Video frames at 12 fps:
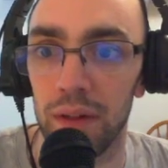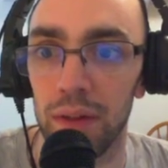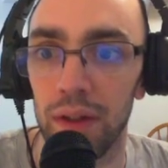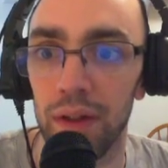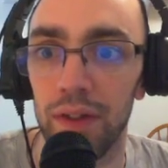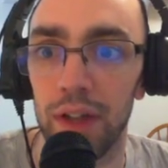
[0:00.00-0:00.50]
But
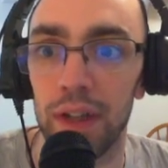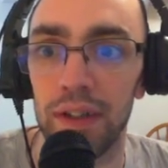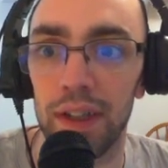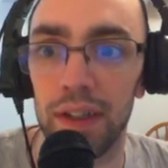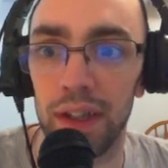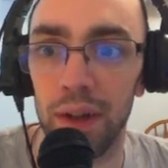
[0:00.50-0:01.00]
only for... And
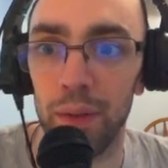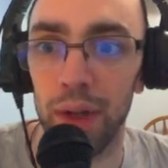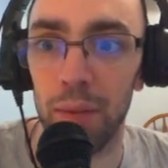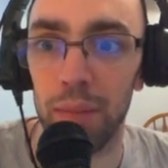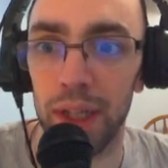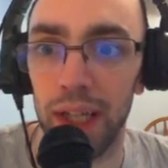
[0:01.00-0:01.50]
see, there
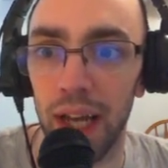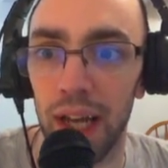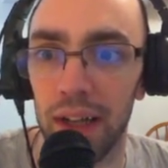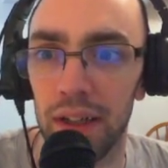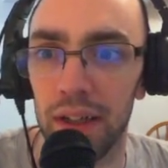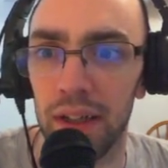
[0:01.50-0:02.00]
went up
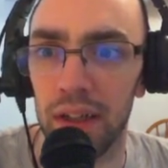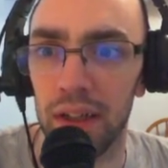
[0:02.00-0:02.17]
again.